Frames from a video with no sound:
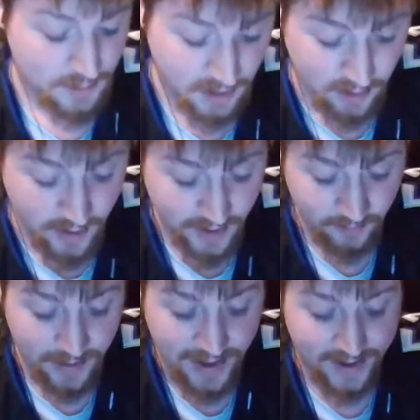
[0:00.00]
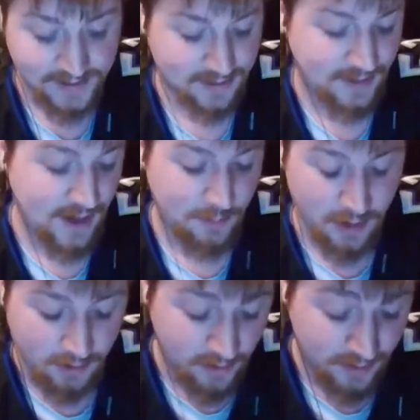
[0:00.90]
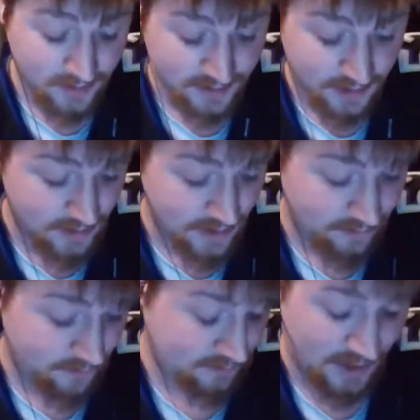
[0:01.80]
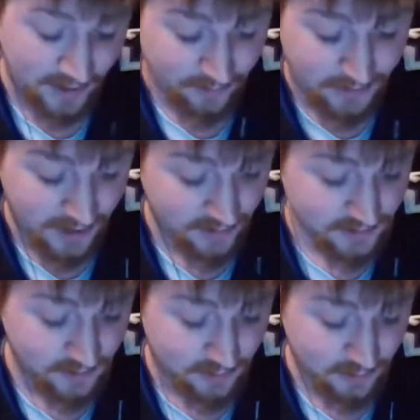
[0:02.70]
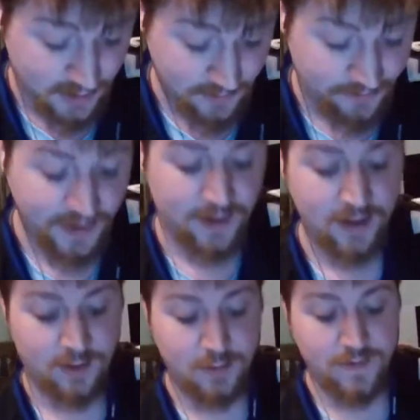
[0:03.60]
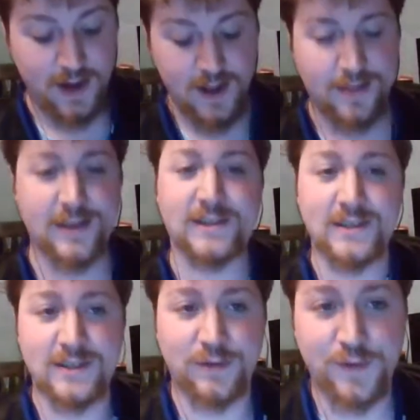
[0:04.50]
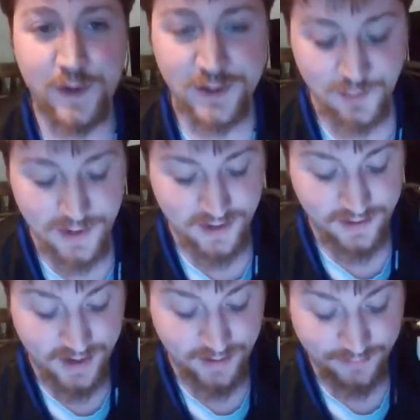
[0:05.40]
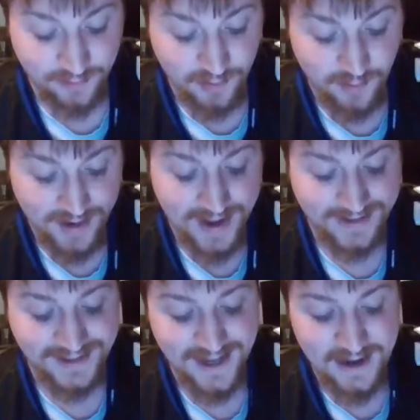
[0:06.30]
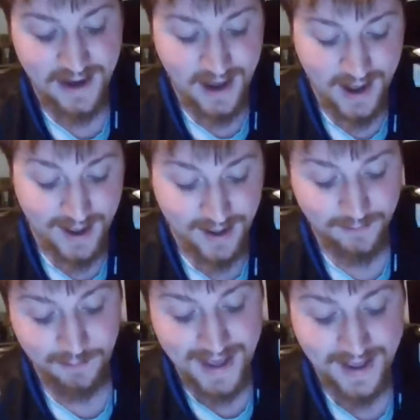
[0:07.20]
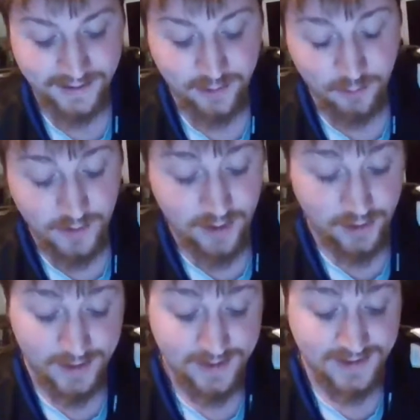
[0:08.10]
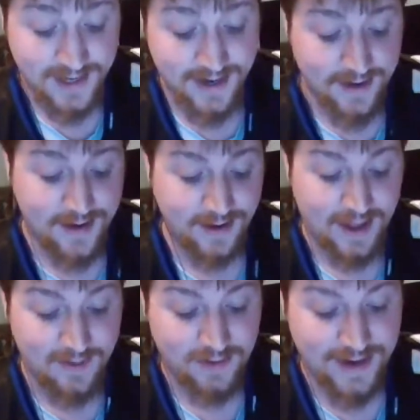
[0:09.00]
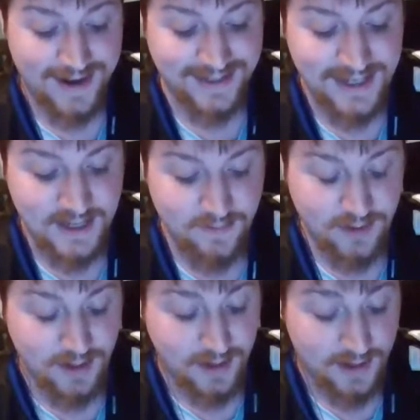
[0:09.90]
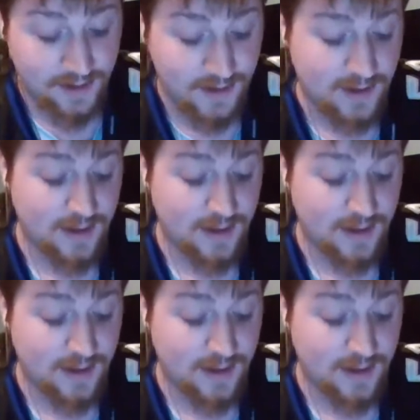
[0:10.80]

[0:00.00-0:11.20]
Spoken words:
gonna go ahead and pass. You can't parlay this kid. I don't think so. Moving on, this is the first bet of the night for me. We got Dana Batgarel. He is taking on Kevin Natividad.